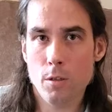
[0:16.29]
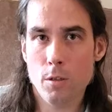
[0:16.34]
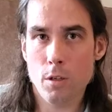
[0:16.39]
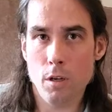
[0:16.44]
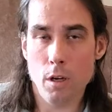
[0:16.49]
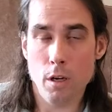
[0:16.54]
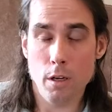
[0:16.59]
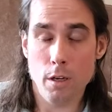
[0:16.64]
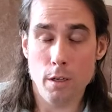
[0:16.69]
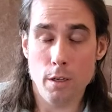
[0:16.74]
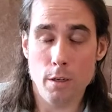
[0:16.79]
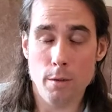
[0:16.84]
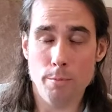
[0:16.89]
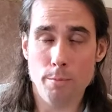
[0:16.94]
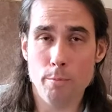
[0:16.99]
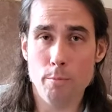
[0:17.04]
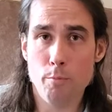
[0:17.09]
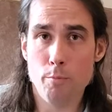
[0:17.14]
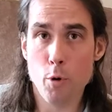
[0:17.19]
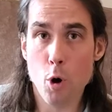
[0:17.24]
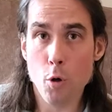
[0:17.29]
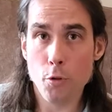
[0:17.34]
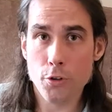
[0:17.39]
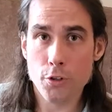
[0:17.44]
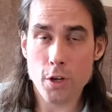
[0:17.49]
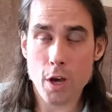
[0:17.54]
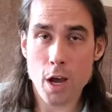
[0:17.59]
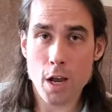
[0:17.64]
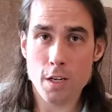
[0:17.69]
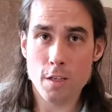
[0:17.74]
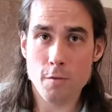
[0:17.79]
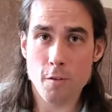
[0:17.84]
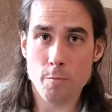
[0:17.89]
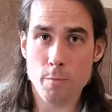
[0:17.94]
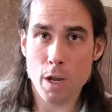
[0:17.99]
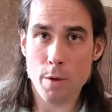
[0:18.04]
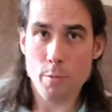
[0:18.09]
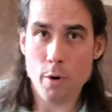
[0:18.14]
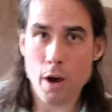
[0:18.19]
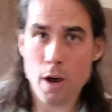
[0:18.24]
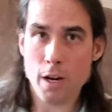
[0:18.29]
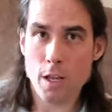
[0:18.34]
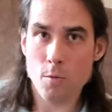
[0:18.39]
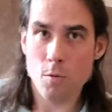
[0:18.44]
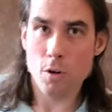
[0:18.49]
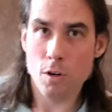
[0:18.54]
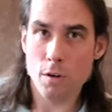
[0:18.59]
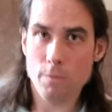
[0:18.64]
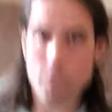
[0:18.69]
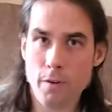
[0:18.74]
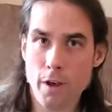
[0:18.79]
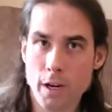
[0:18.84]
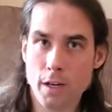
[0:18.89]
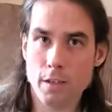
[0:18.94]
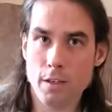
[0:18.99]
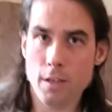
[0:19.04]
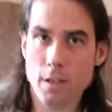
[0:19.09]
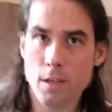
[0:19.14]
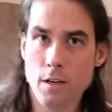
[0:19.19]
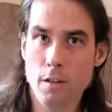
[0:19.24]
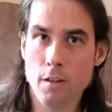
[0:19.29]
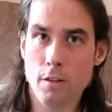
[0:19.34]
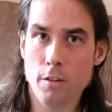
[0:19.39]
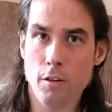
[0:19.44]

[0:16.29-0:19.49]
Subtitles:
Both sides of my body were affected.